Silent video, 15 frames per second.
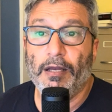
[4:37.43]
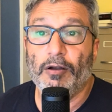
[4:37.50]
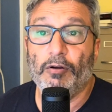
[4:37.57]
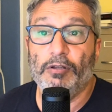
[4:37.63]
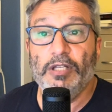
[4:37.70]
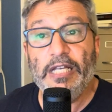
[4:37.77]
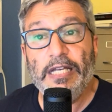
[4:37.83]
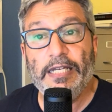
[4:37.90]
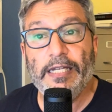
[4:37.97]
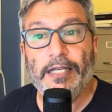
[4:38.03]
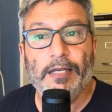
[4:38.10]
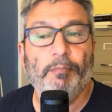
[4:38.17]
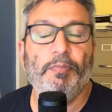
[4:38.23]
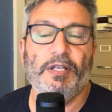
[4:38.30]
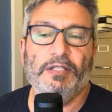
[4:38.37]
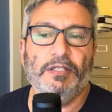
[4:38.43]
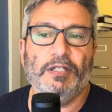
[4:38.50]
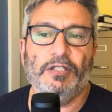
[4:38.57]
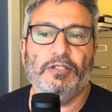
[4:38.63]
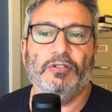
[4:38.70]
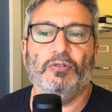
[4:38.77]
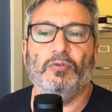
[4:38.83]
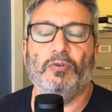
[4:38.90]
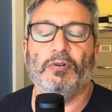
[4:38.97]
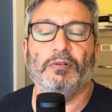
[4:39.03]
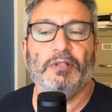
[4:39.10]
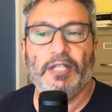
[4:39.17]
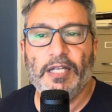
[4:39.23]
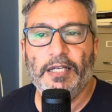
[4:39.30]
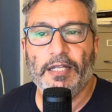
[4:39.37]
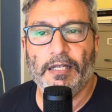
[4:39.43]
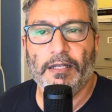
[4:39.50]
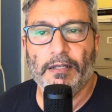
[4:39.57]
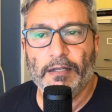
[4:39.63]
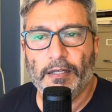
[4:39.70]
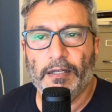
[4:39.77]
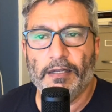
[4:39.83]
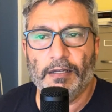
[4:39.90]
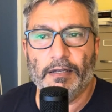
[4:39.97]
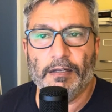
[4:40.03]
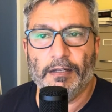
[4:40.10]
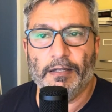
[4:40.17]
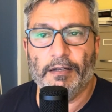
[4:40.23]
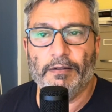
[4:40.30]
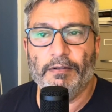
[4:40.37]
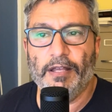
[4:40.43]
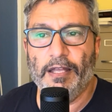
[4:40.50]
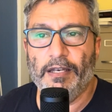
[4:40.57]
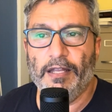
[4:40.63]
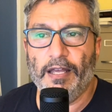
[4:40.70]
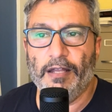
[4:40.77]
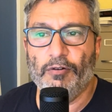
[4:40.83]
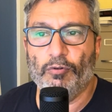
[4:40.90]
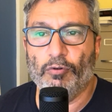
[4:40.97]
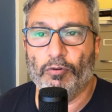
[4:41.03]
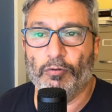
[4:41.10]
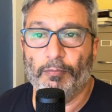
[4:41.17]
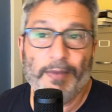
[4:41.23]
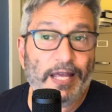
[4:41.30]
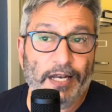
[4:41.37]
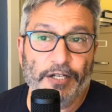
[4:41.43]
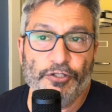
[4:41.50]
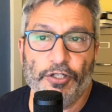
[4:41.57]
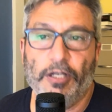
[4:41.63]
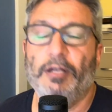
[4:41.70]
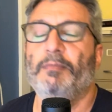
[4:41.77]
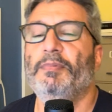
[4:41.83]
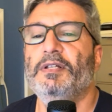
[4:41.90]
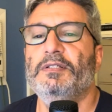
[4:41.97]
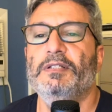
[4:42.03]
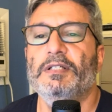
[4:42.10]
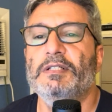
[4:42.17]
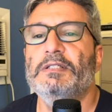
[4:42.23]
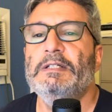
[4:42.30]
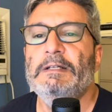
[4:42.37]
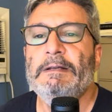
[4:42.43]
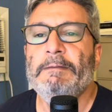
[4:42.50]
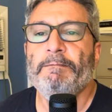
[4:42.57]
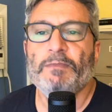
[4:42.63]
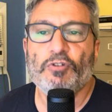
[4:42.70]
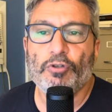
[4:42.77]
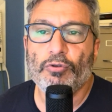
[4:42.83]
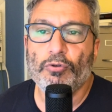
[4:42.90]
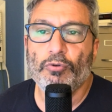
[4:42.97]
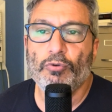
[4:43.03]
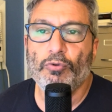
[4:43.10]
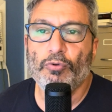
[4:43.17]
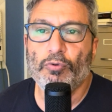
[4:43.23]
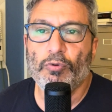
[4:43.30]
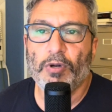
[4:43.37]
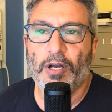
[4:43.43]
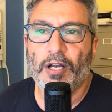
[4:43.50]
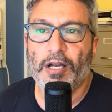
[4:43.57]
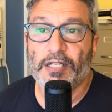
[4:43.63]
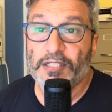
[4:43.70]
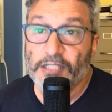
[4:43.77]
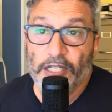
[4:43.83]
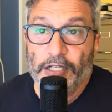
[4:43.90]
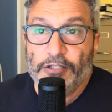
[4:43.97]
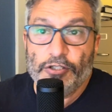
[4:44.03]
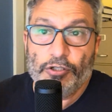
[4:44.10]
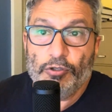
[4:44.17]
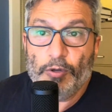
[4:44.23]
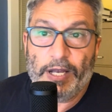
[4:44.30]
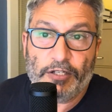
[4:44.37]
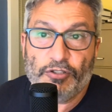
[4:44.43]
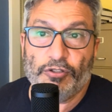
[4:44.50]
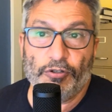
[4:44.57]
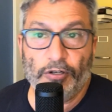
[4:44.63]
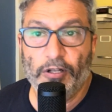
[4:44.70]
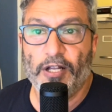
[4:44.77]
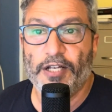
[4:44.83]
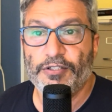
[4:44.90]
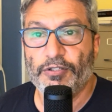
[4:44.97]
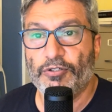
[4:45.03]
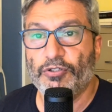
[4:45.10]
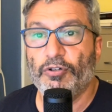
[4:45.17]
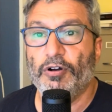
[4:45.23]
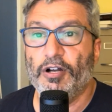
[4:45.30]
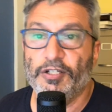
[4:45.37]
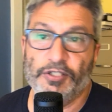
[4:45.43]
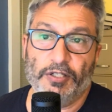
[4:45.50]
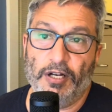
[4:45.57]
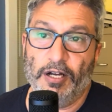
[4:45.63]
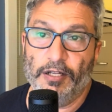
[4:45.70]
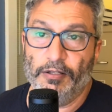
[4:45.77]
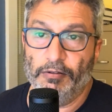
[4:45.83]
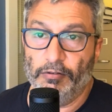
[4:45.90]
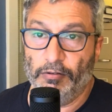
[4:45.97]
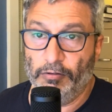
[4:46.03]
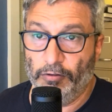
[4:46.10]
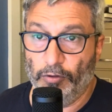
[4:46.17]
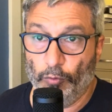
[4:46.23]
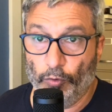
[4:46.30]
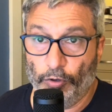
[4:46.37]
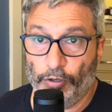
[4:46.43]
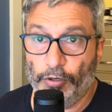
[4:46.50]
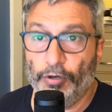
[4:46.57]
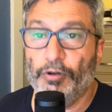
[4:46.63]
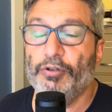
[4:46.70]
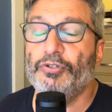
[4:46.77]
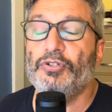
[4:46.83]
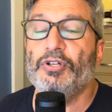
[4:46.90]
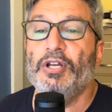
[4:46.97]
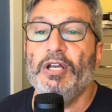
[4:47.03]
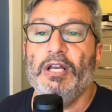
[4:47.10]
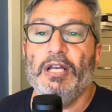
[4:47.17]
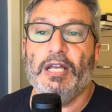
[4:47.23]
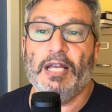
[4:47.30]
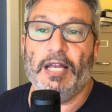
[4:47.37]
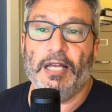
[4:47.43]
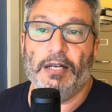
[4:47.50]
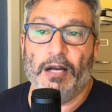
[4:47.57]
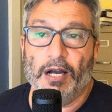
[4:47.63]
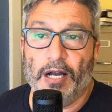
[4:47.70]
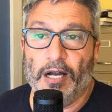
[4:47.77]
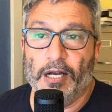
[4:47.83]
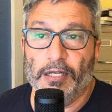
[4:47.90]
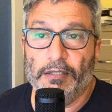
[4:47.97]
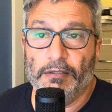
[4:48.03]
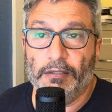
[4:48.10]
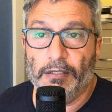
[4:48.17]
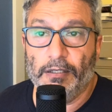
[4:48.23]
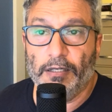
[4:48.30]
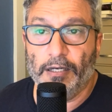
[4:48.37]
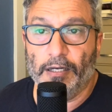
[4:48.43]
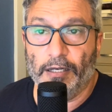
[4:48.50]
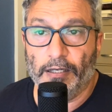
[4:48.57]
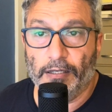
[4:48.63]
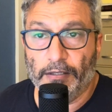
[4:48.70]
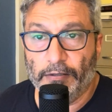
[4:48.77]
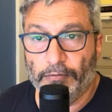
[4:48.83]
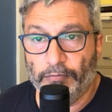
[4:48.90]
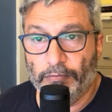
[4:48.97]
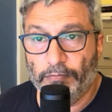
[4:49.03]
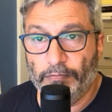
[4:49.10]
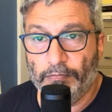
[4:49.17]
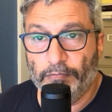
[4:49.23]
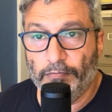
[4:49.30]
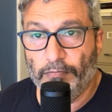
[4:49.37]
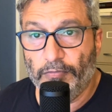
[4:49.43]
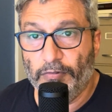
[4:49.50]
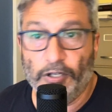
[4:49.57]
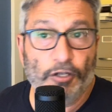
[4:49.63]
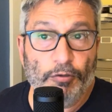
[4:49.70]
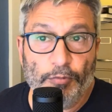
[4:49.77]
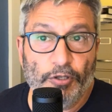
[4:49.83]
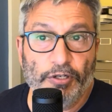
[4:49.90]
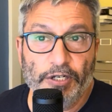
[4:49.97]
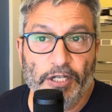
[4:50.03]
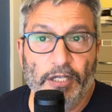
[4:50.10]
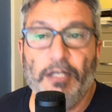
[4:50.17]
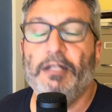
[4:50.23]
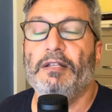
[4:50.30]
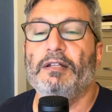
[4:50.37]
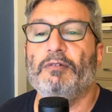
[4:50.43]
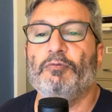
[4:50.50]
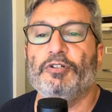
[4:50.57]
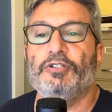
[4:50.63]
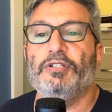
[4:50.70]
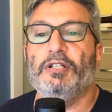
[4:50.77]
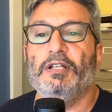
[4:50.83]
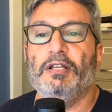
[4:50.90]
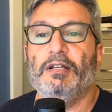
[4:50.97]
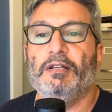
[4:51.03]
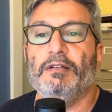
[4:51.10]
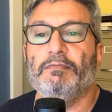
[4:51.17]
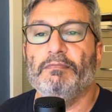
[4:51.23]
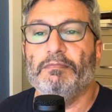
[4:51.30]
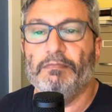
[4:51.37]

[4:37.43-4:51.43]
leading a business or leading or managing a business to seek to externalize those costs on the workers and on the community in which the